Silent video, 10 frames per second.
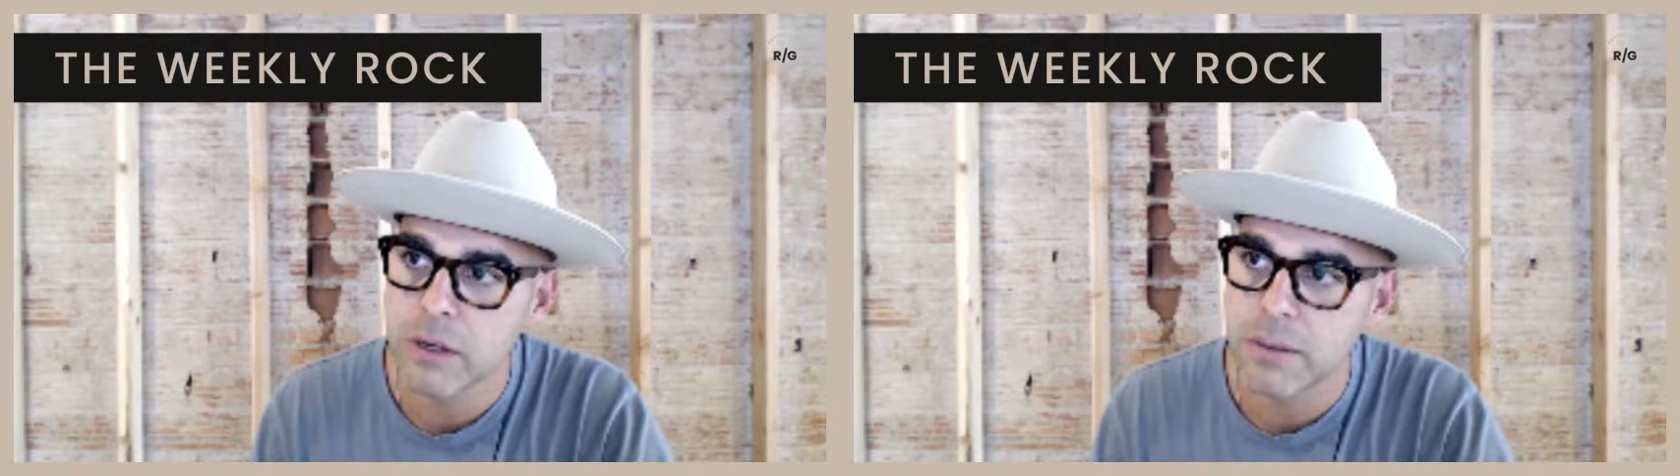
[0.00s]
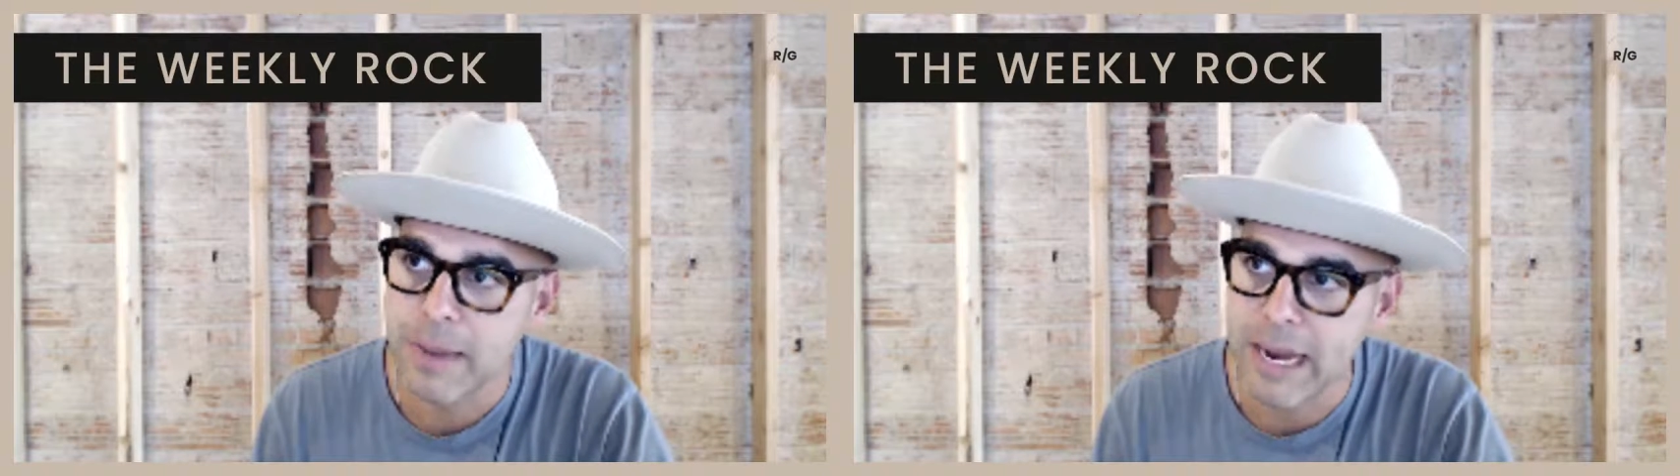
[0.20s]

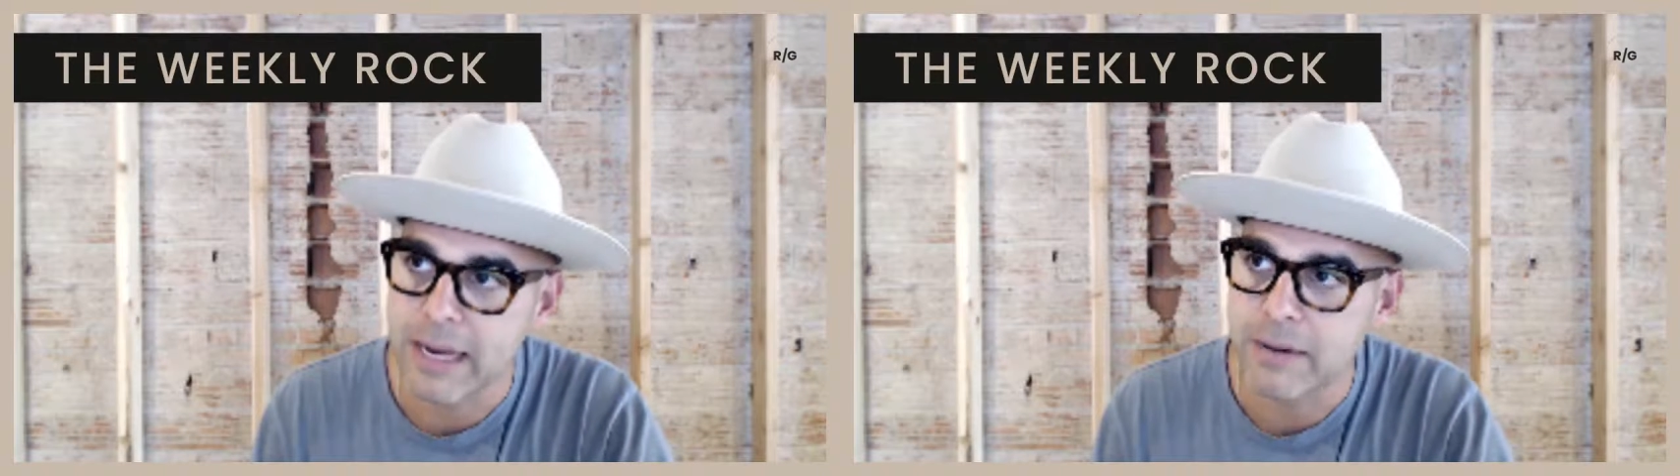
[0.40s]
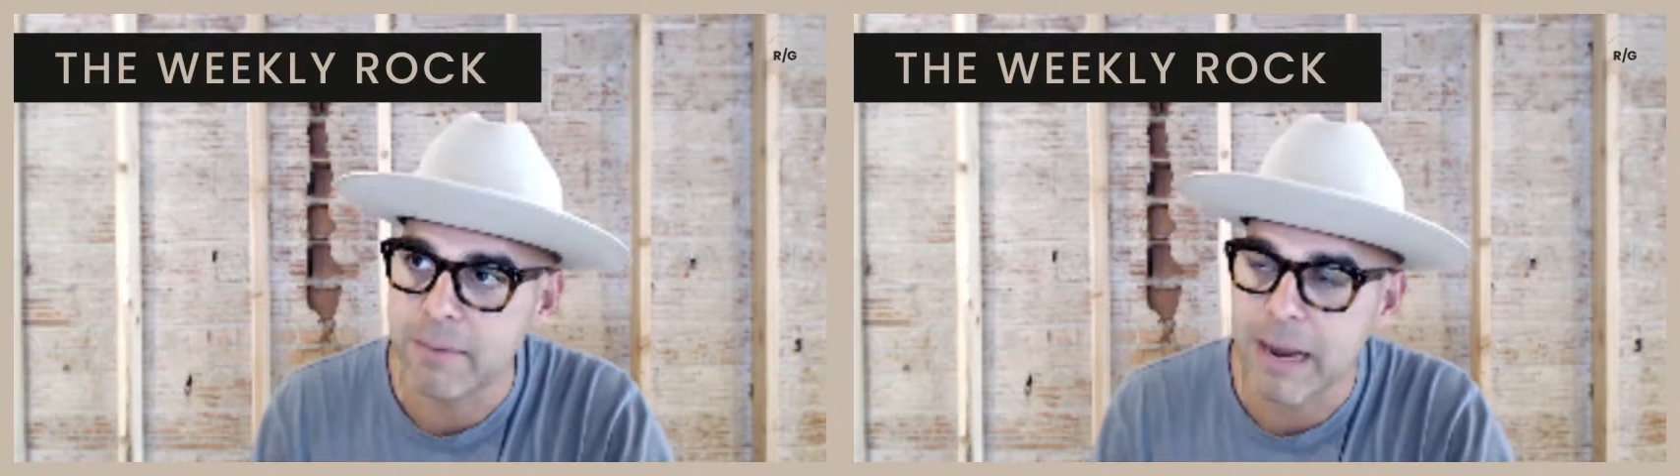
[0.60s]

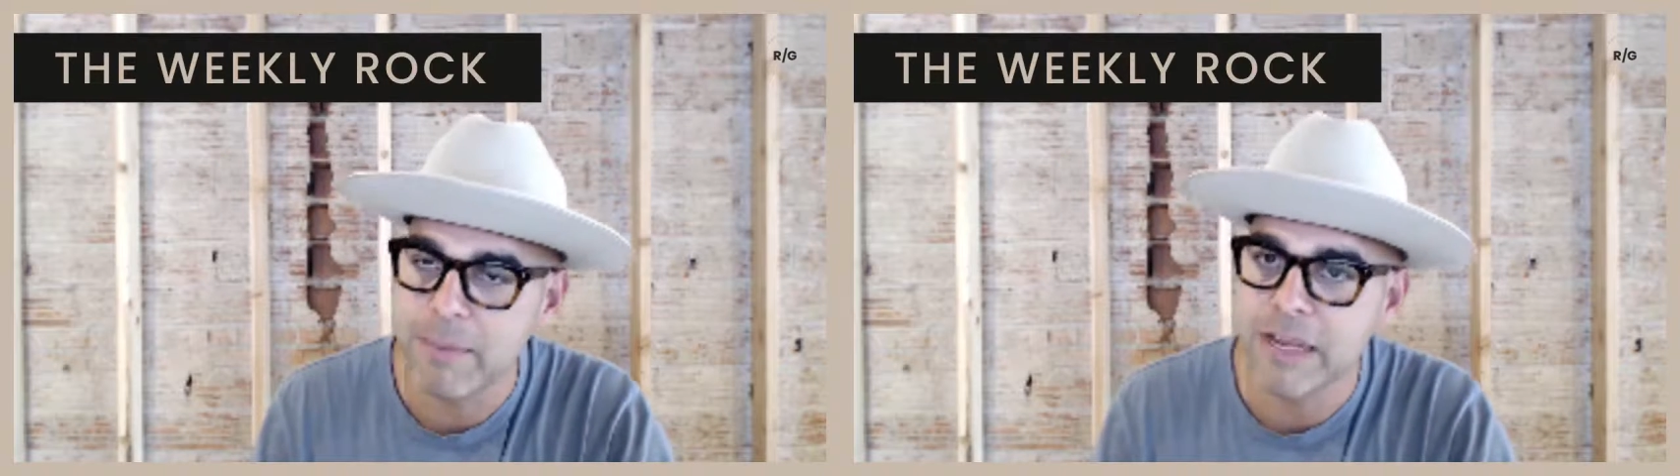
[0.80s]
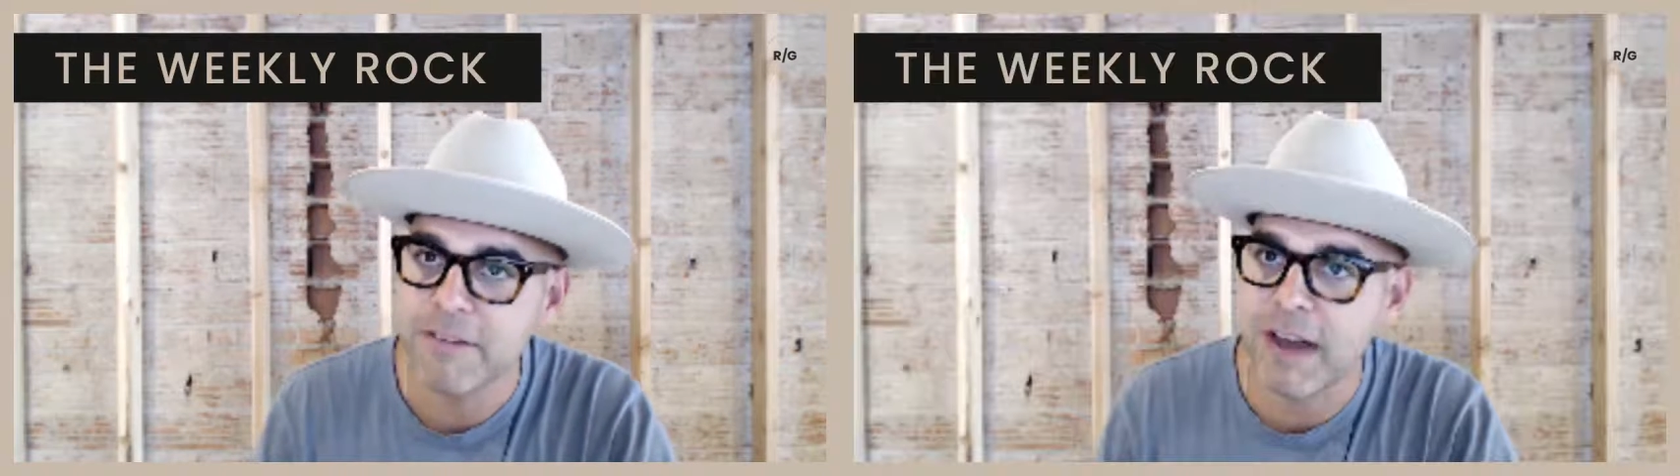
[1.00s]
man,
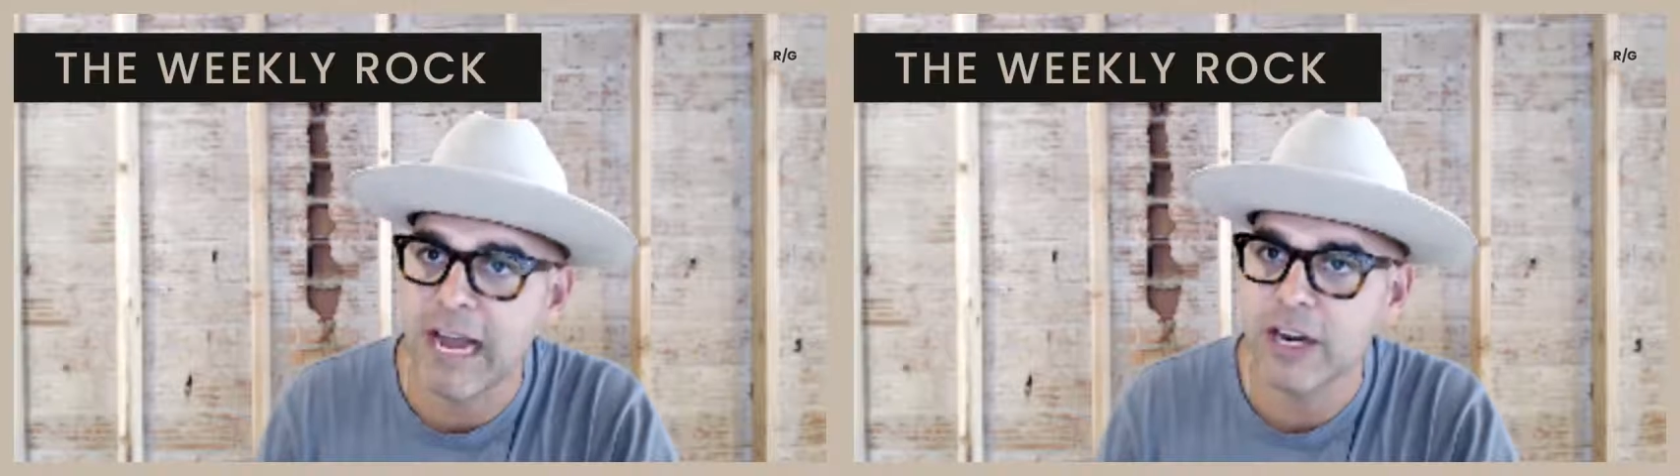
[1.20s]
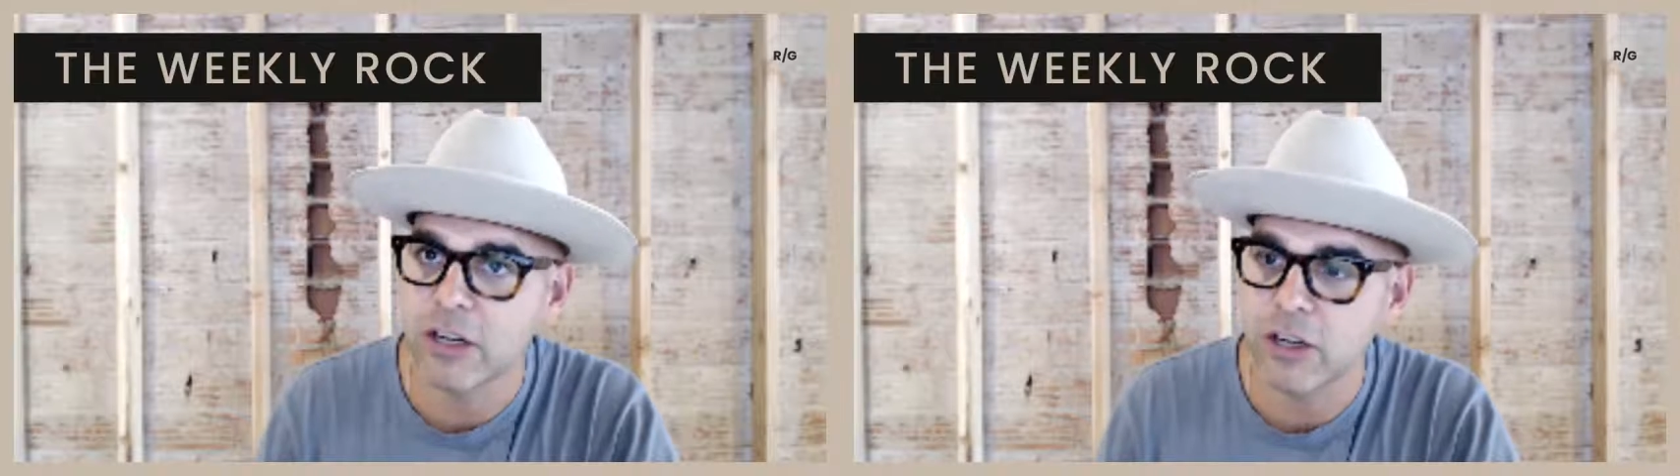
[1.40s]
maybe if
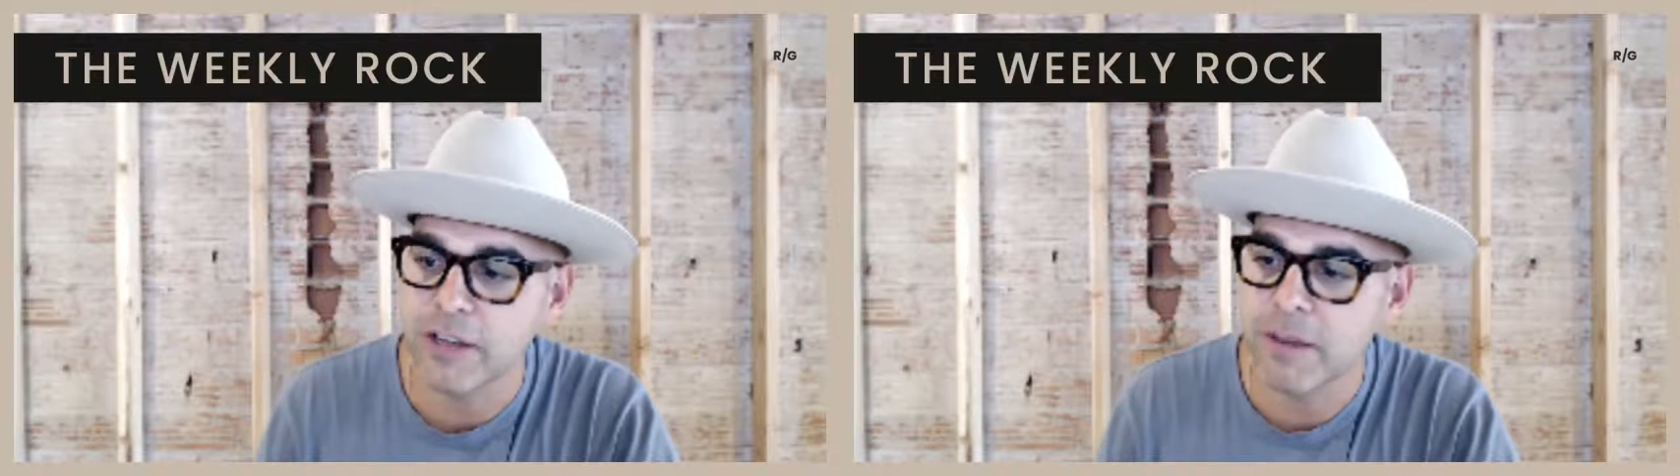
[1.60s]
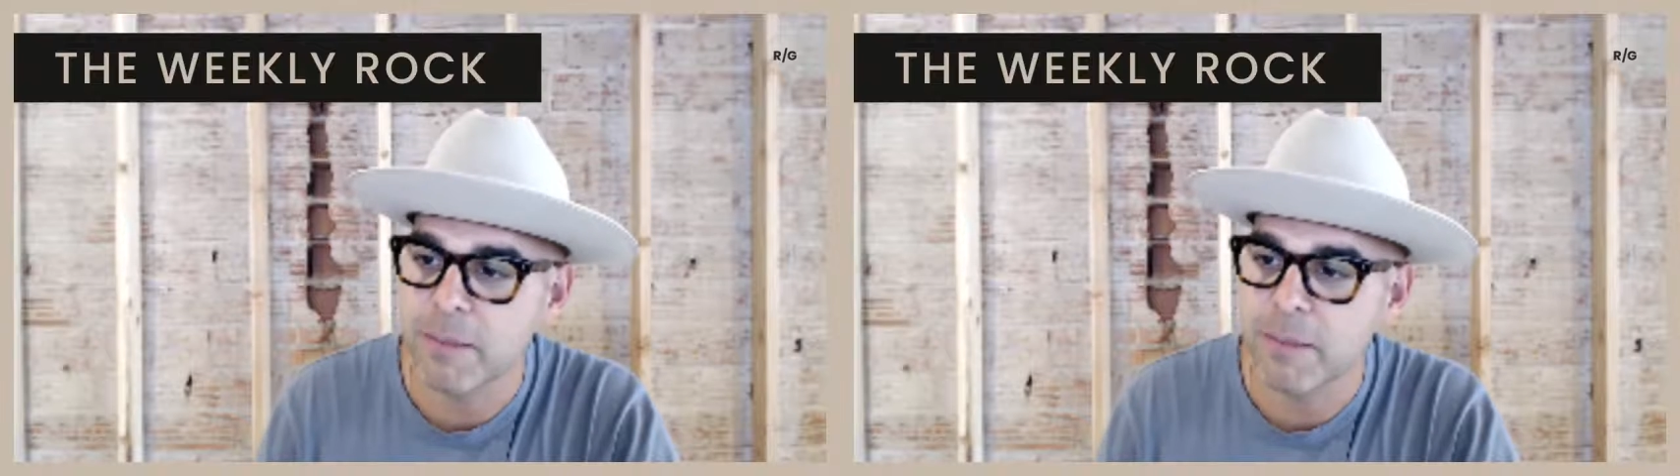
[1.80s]
I could look in the